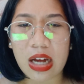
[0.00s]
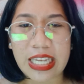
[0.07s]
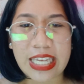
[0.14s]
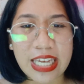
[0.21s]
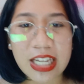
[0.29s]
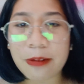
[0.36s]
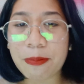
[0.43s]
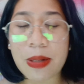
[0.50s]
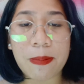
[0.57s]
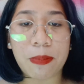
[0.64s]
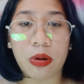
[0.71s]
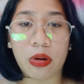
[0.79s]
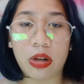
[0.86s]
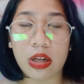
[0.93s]
kill
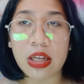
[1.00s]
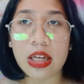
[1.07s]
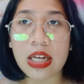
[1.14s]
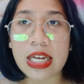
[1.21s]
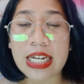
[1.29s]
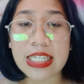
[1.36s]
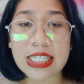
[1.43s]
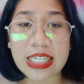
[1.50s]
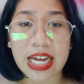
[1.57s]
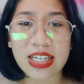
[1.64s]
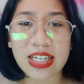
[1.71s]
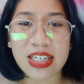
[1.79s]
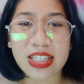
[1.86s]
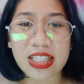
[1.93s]
people.
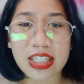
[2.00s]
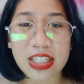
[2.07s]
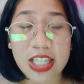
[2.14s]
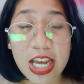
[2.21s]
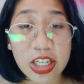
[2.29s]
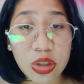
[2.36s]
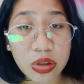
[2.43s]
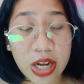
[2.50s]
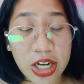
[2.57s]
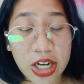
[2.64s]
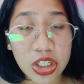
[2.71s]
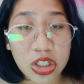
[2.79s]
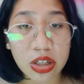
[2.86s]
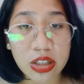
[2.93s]
Instead,
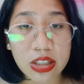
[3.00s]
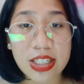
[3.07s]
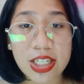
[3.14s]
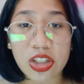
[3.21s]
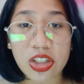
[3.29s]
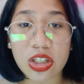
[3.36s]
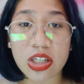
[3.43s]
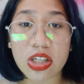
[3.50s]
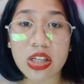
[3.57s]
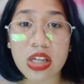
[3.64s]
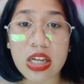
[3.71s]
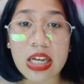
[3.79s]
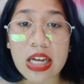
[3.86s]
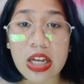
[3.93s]
education teaches
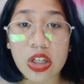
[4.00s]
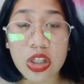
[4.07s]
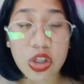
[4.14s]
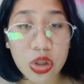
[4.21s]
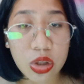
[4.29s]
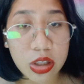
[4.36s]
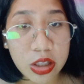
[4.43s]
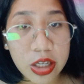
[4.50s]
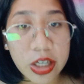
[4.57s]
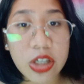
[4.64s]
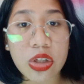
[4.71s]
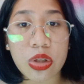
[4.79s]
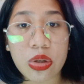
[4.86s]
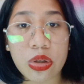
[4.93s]

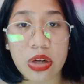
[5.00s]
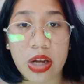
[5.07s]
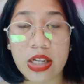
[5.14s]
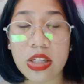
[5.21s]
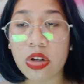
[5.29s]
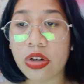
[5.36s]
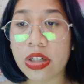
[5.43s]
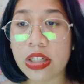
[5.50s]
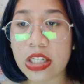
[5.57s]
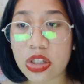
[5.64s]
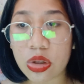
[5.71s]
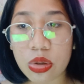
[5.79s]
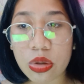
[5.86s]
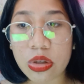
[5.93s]
their students or the
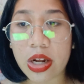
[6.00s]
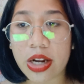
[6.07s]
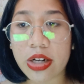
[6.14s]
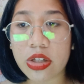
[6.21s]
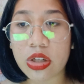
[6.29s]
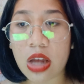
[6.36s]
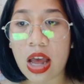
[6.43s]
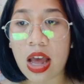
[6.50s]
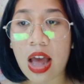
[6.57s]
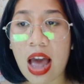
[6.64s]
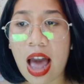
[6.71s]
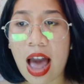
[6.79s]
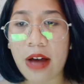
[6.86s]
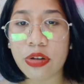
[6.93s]
students
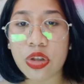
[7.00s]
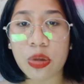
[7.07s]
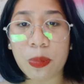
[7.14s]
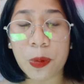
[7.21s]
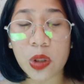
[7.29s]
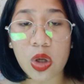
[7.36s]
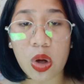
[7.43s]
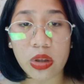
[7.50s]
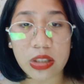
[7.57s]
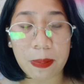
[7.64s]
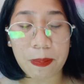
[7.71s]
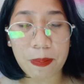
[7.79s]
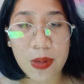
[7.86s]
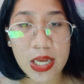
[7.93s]
how to prolong
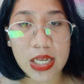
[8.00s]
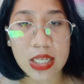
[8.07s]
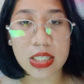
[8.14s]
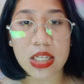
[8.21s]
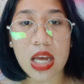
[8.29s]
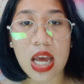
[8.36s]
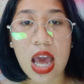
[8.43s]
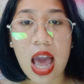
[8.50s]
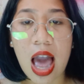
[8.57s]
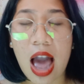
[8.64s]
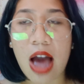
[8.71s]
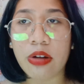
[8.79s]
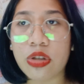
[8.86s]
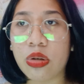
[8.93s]
the peace,
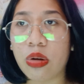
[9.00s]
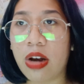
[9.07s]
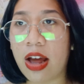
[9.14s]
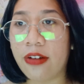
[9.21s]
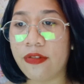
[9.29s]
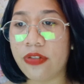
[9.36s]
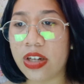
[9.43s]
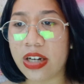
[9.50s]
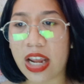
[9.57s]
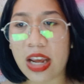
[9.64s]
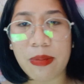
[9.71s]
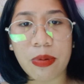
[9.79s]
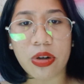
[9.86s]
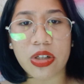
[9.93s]
how to love the
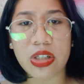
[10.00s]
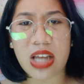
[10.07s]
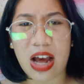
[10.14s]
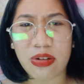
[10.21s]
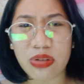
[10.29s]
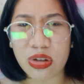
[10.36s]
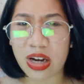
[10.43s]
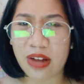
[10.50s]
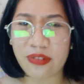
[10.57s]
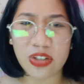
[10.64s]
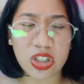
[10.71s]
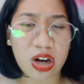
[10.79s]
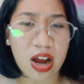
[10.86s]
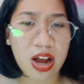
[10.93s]
neighbors, how to love
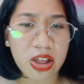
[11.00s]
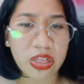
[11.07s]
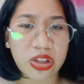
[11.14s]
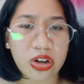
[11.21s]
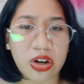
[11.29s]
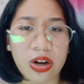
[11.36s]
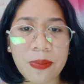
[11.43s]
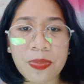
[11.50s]
each other,